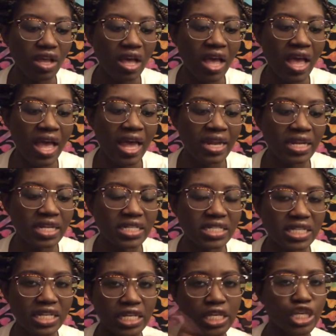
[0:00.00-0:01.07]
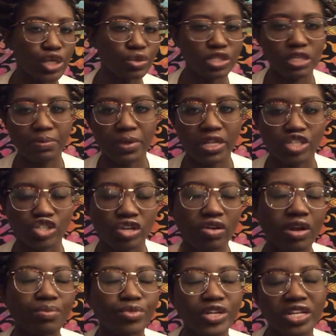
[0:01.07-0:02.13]
And it's a guilty pleasure. Oh,
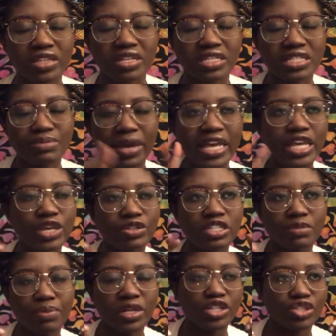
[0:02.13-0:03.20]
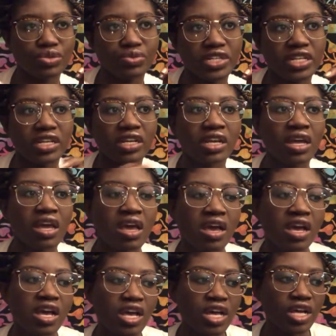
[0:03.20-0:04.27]
I'm reading this. It's my guilty pleasure reading.
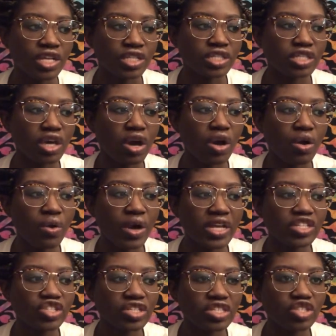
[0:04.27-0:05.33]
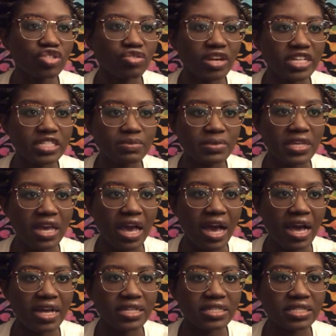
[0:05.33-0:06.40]
So it just strikes me
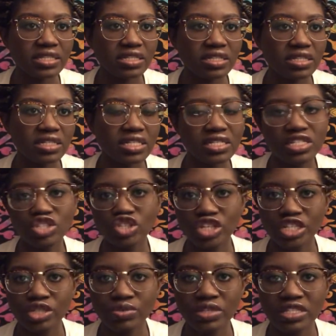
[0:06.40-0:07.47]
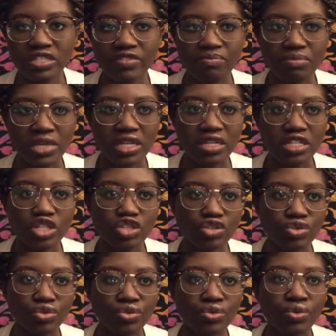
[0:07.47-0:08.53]
as disingenuous of me
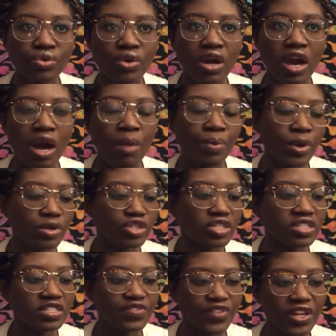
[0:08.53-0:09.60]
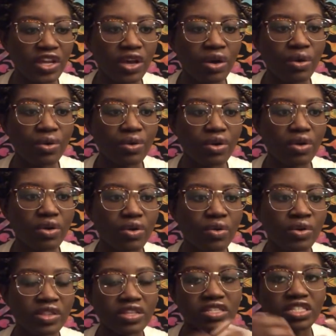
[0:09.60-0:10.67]
to approach this video
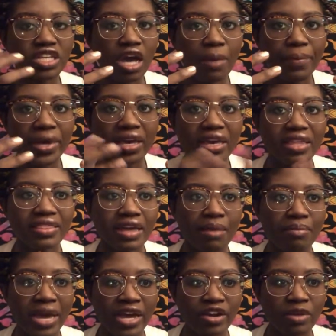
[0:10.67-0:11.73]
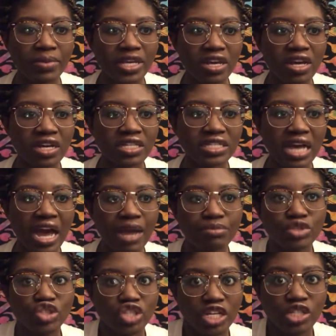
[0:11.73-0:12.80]
or this topic in that manner because
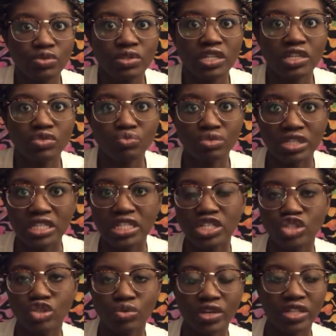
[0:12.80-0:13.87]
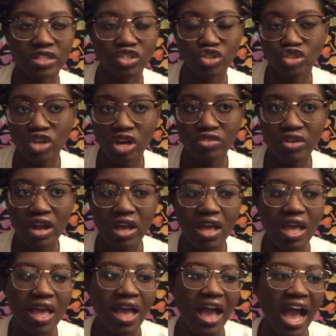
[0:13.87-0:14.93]
I'm genuinely really enjoying this genre.
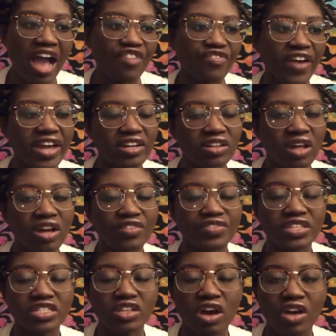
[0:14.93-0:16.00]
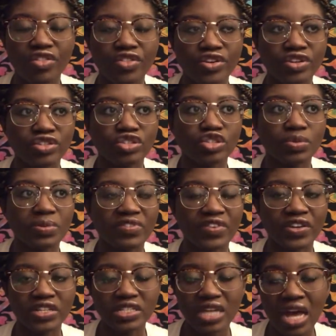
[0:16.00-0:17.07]
I find a lot of these authors to be
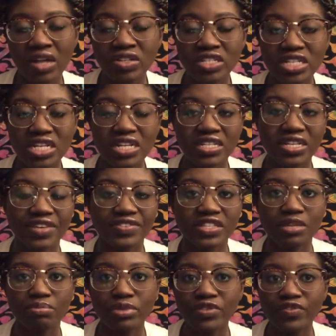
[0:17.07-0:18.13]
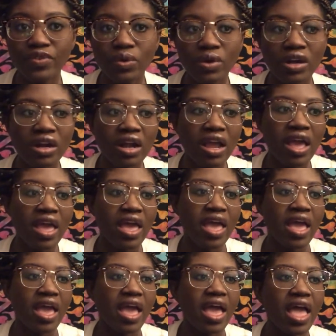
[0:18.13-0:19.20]
very talented, as I've said before,
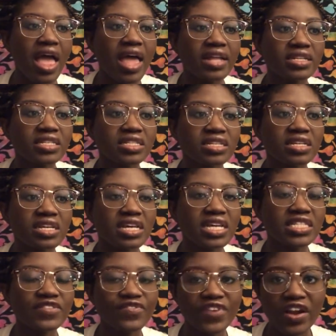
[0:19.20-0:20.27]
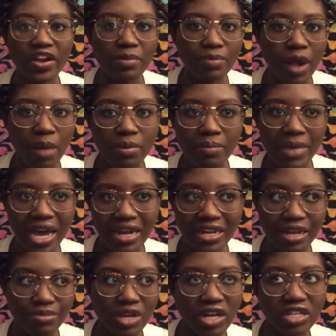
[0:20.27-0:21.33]
and it's very
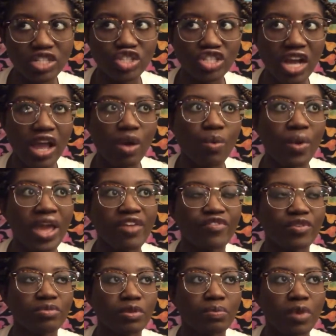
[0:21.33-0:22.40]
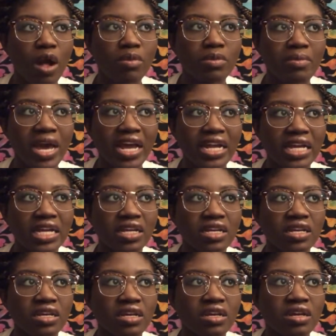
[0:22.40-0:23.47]
problematic. I'm not going to shy away from the problematic,
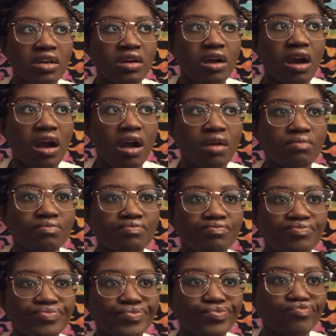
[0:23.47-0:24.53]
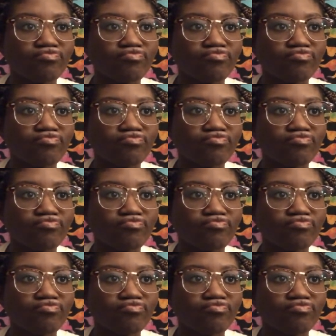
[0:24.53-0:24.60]
um,